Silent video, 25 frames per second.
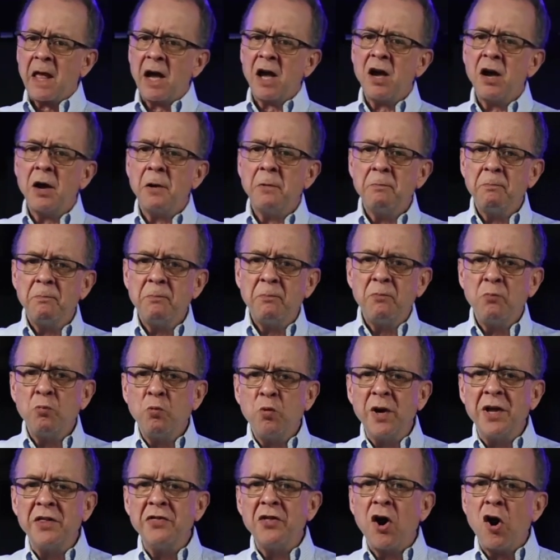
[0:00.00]
uh,
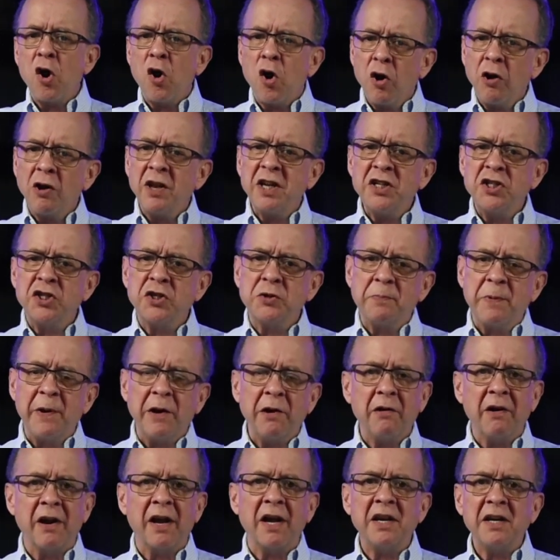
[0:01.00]
when the Holy
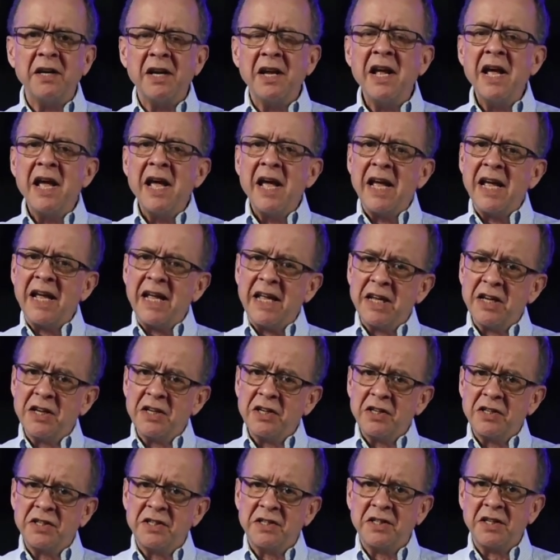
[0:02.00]
Spirit
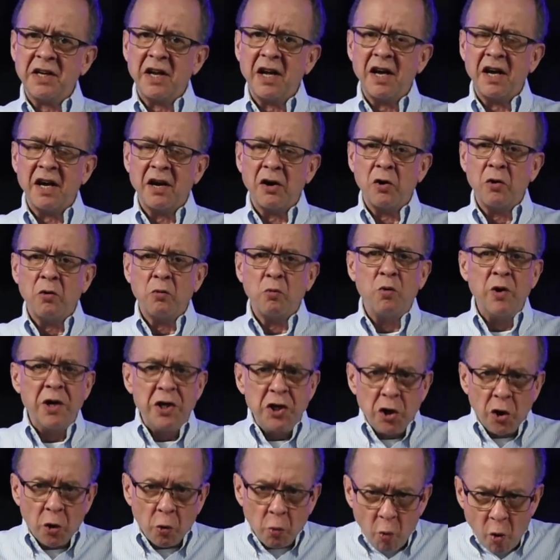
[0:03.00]
is uh,
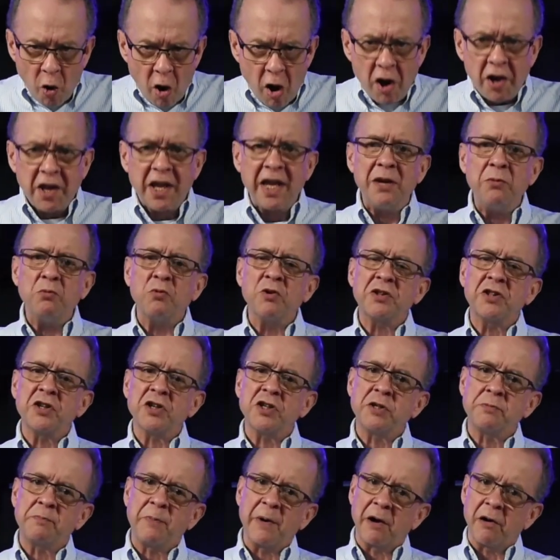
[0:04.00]
when you're walking with
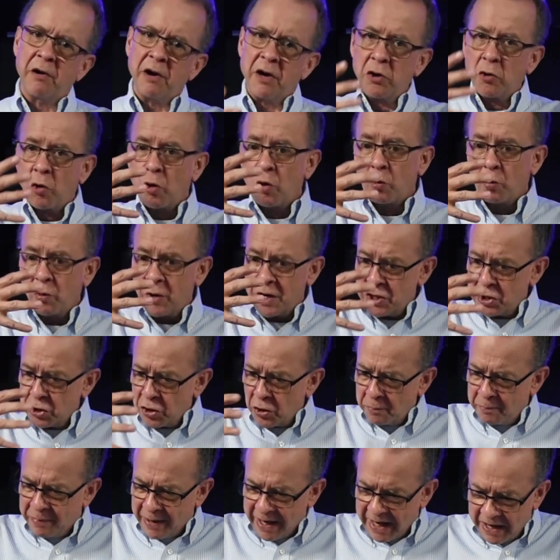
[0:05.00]
the Spirit or when
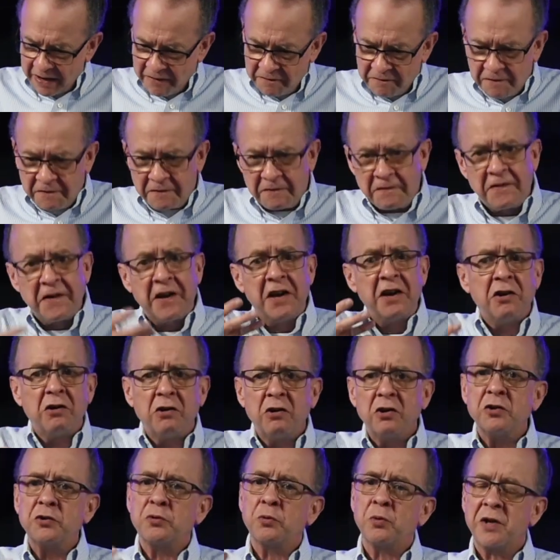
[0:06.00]
you're being
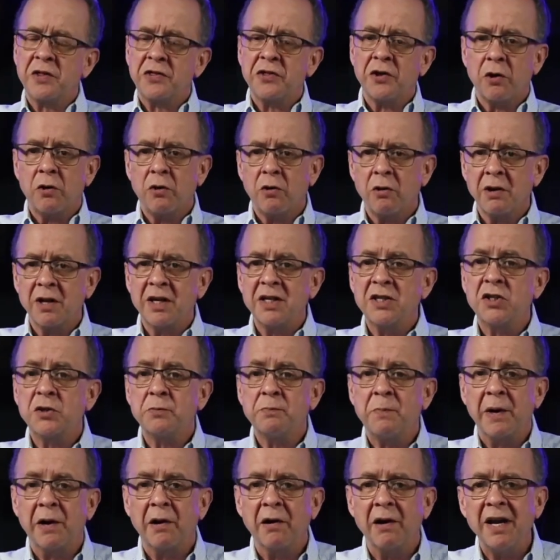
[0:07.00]
filled with the Holy
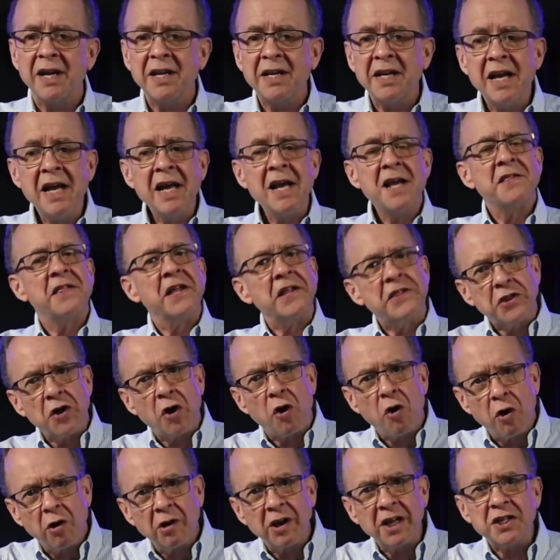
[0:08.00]
Spirit, that
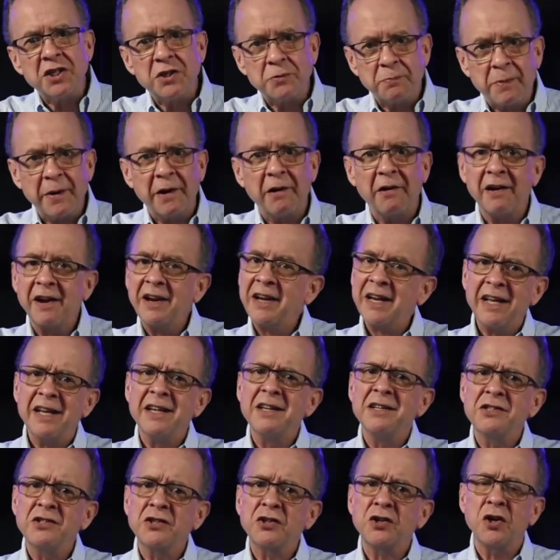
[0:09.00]
the Holy Spirit
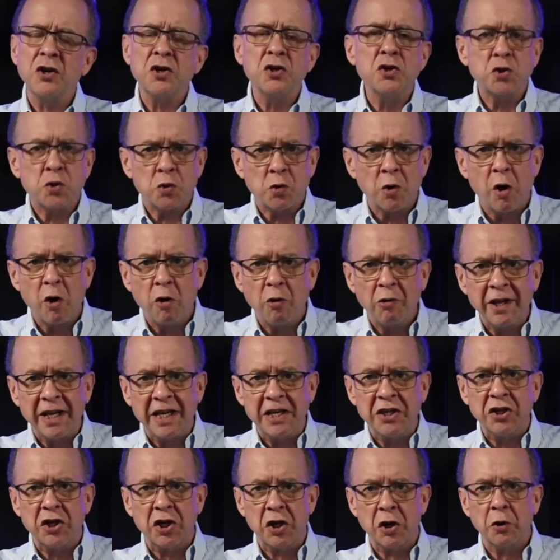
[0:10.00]
is
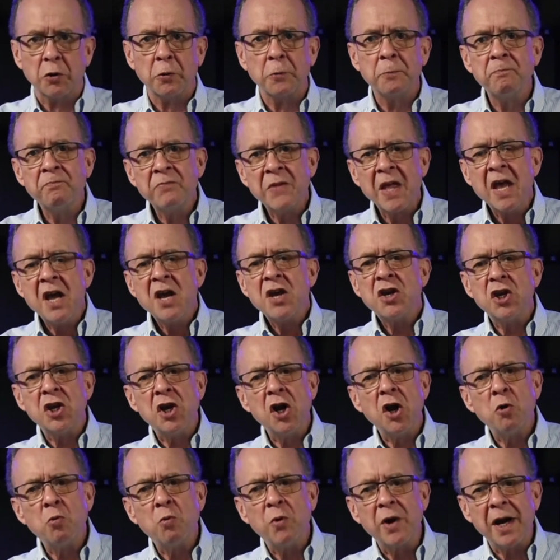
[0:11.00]
controlling you. You
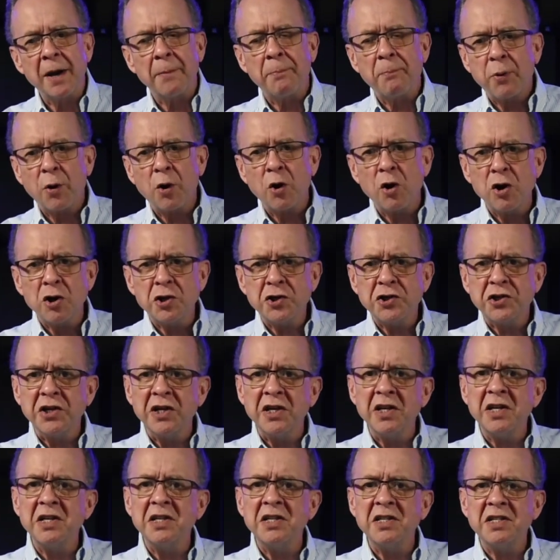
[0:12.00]
know, when a
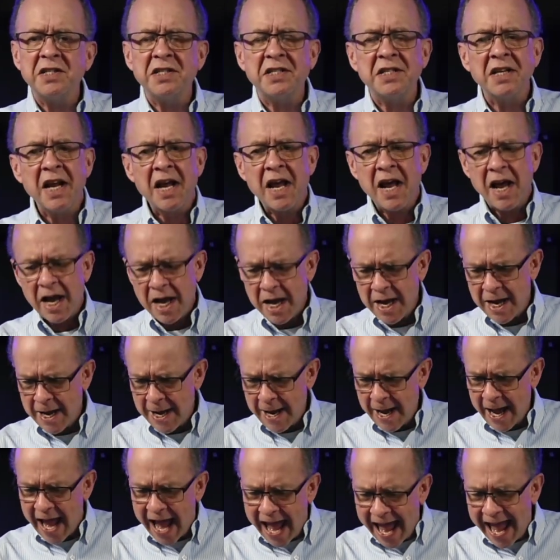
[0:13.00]
person's
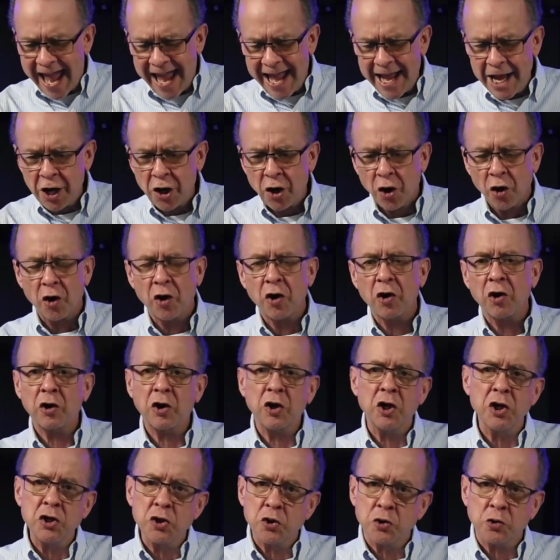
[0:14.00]
uh, anger
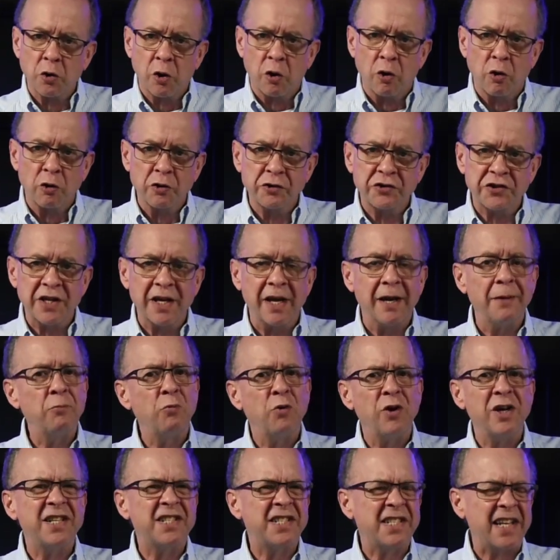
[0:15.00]
controls them,
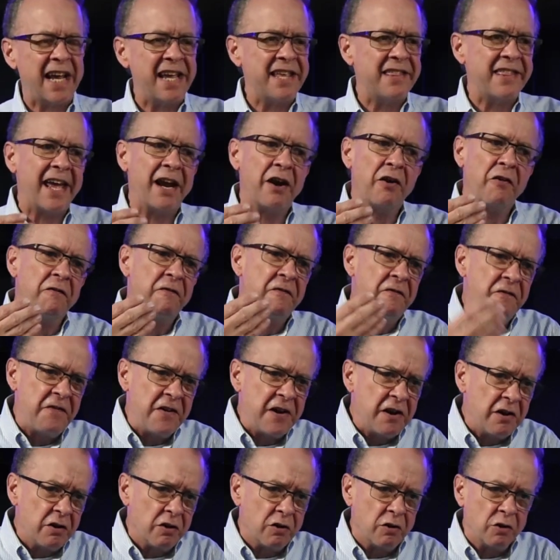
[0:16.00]
we say they're
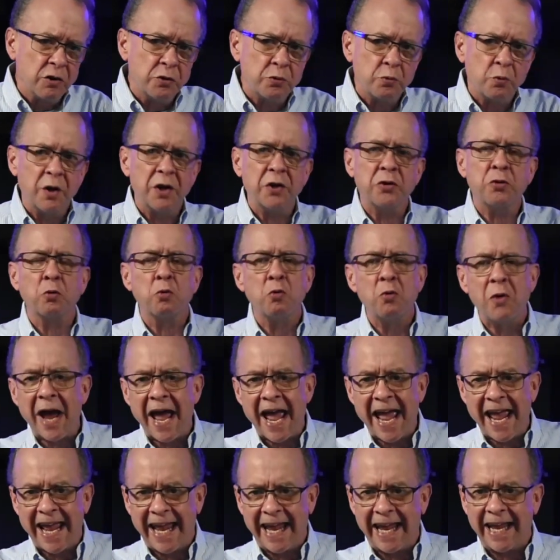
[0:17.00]
filled with
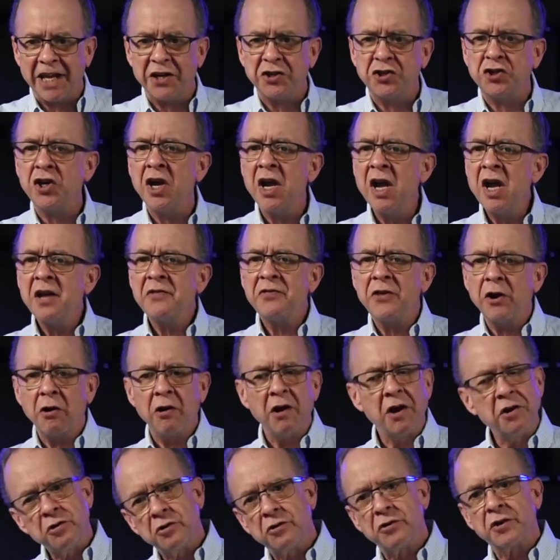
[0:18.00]
rage.
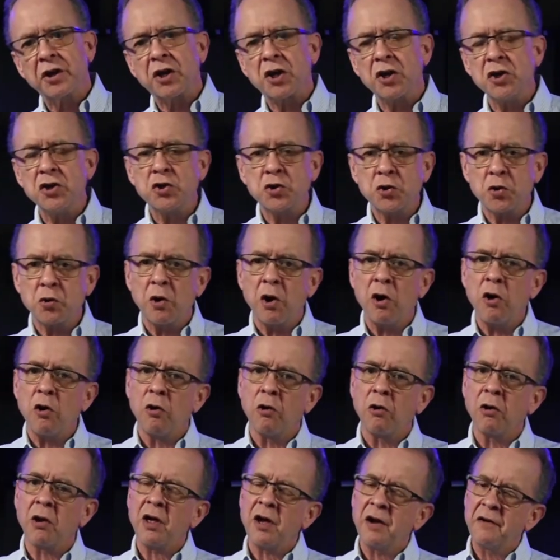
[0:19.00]
They're under the
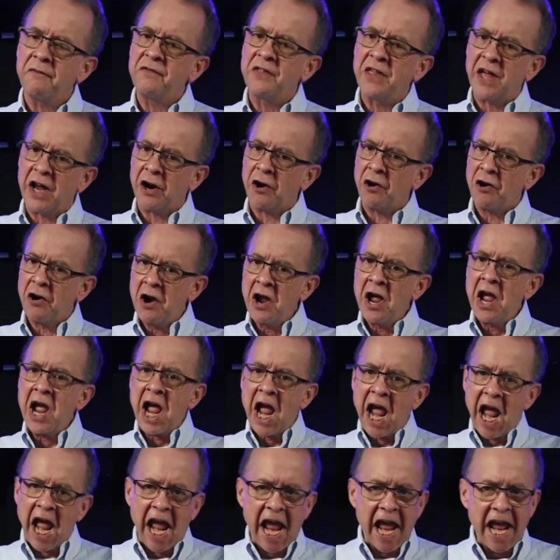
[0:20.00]
control of their
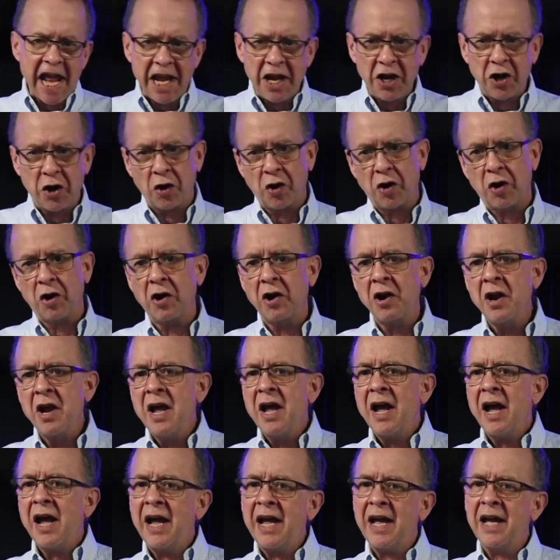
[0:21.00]
anger.
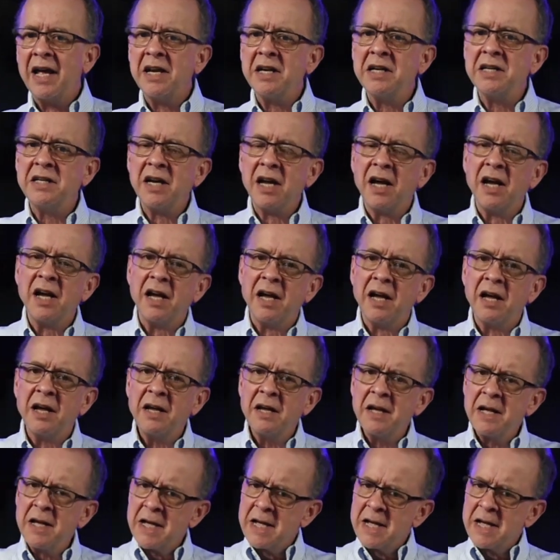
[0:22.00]
And, uh,